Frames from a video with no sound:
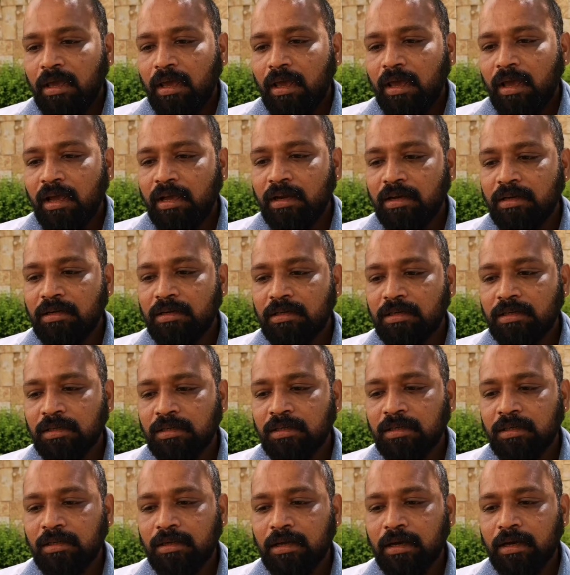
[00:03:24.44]
And
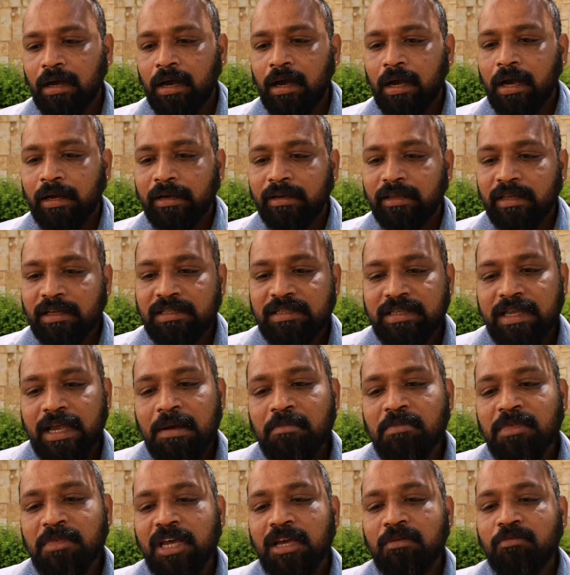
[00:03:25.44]
at the
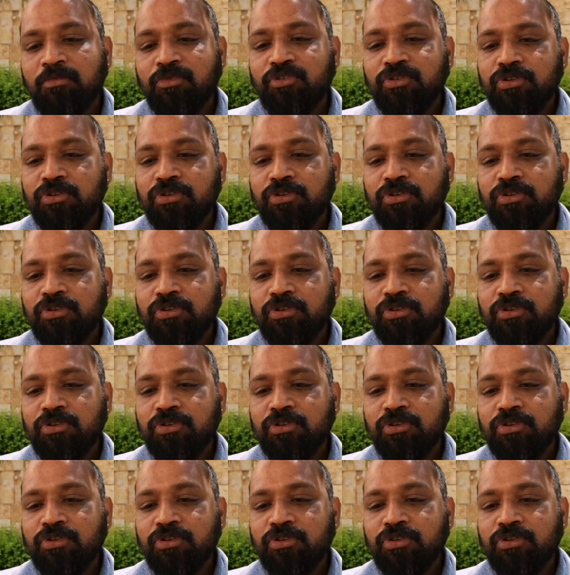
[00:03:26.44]
same time,